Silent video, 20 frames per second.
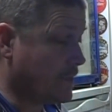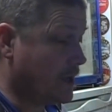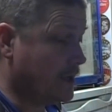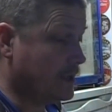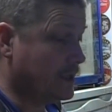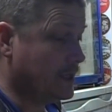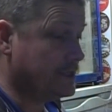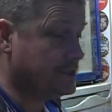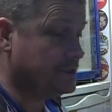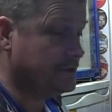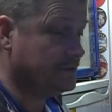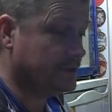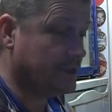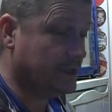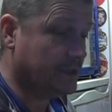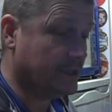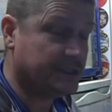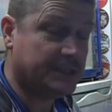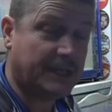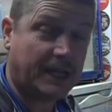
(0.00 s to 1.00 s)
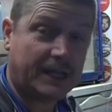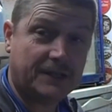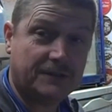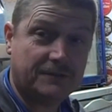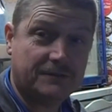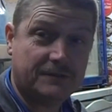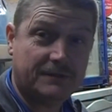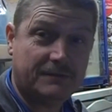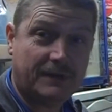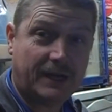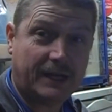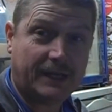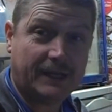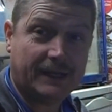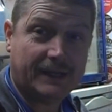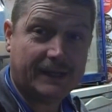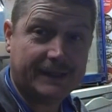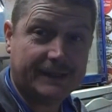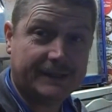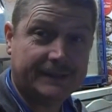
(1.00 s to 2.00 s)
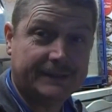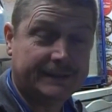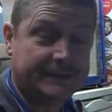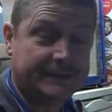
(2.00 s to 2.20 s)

unless you've got a secondary regulator.